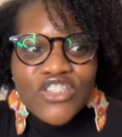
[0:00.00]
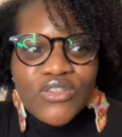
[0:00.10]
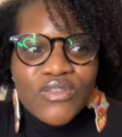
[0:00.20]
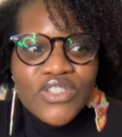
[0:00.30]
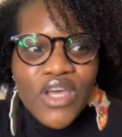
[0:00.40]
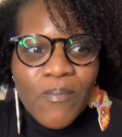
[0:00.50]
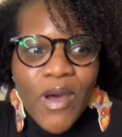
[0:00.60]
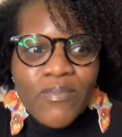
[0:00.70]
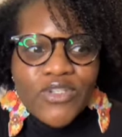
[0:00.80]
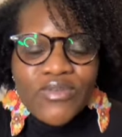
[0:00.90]
to sum
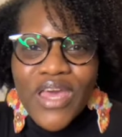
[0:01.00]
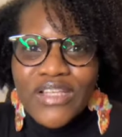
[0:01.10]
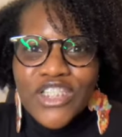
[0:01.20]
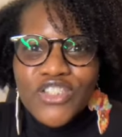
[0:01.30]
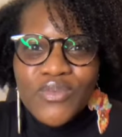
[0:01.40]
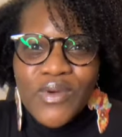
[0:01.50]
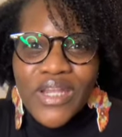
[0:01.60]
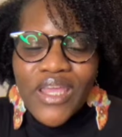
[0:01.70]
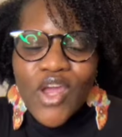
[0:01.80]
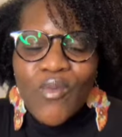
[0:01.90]
up
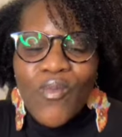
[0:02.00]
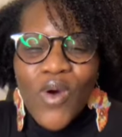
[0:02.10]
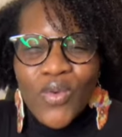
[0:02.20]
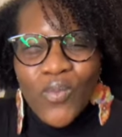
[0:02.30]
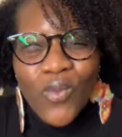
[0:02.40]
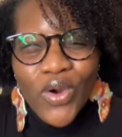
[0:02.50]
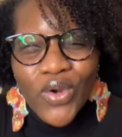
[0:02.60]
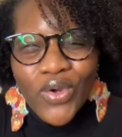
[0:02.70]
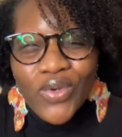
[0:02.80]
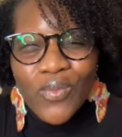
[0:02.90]
2020 in one
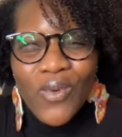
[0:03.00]
word,